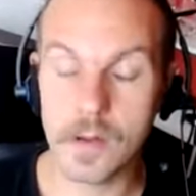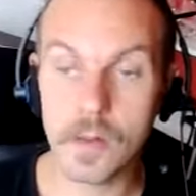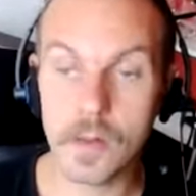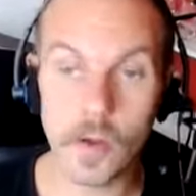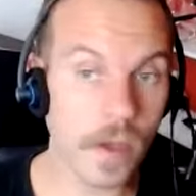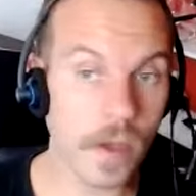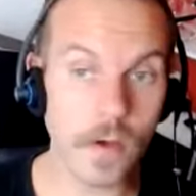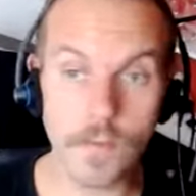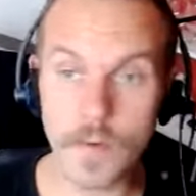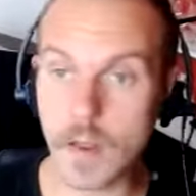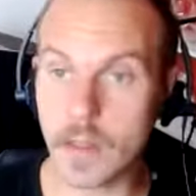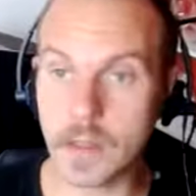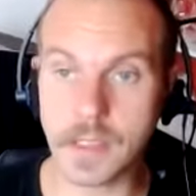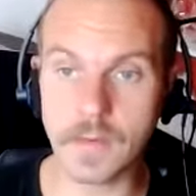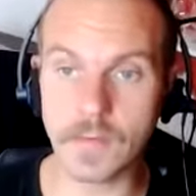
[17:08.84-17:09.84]
looking over a
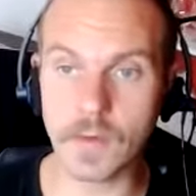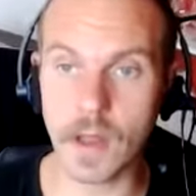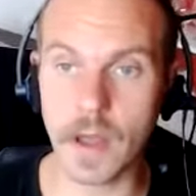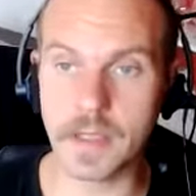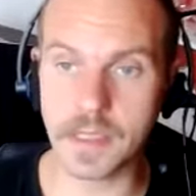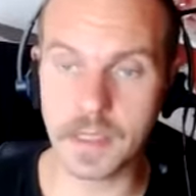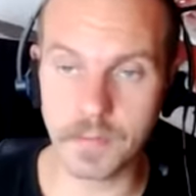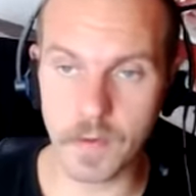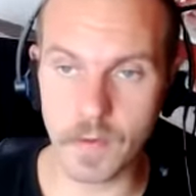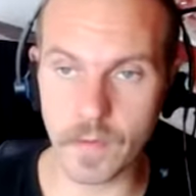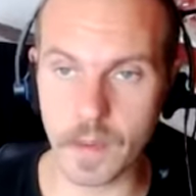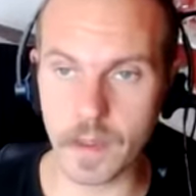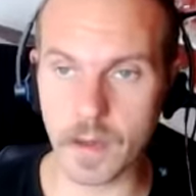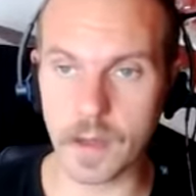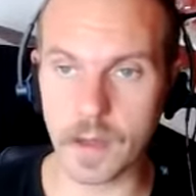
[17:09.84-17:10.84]
list of clients can be
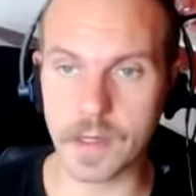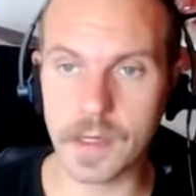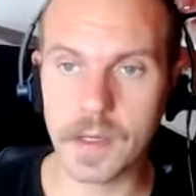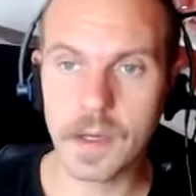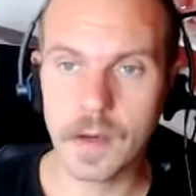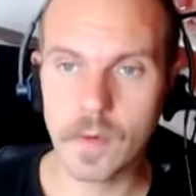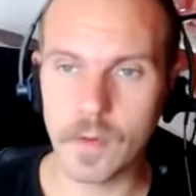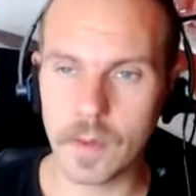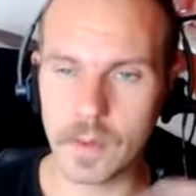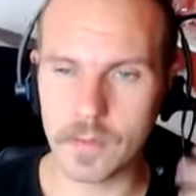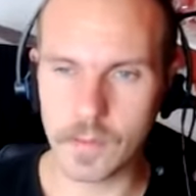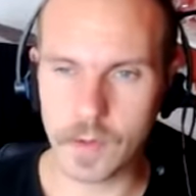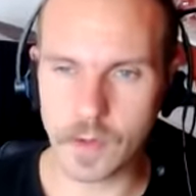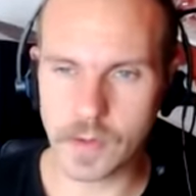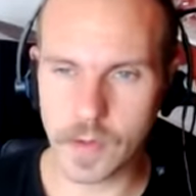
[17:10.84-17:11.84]
really good when
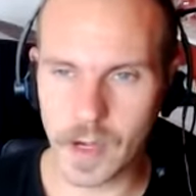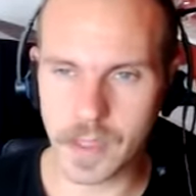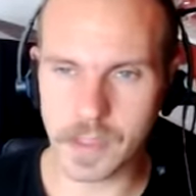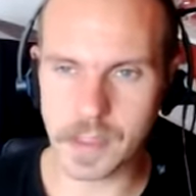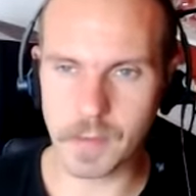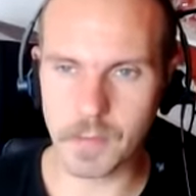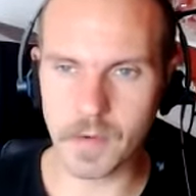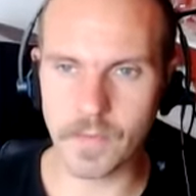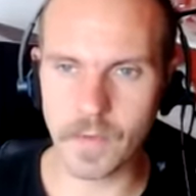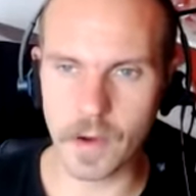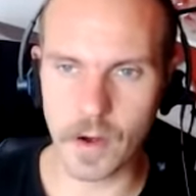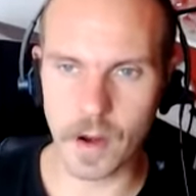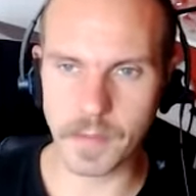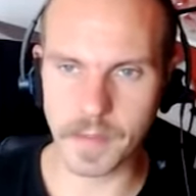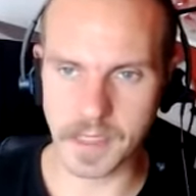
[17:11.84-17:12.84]
you're training someone for
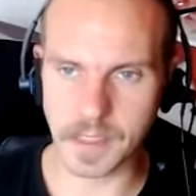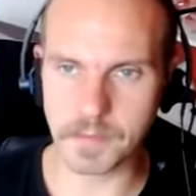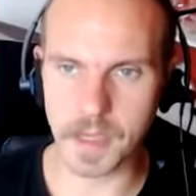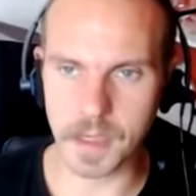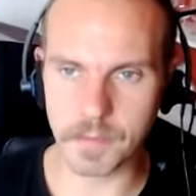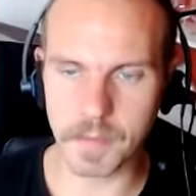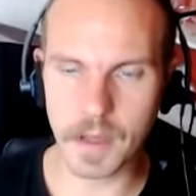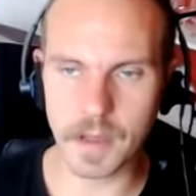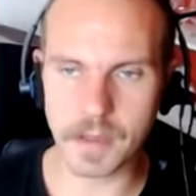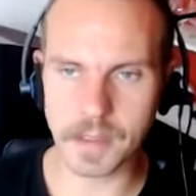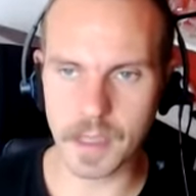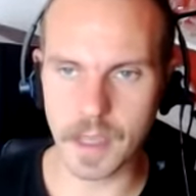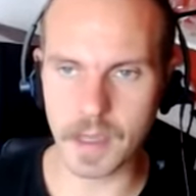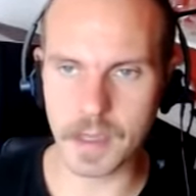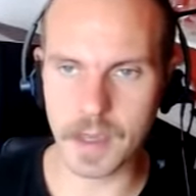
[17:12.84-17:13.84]
your MSP,
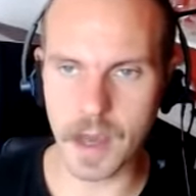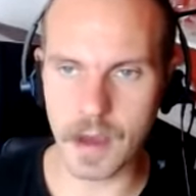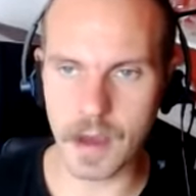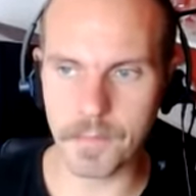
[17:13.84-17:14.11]
because like,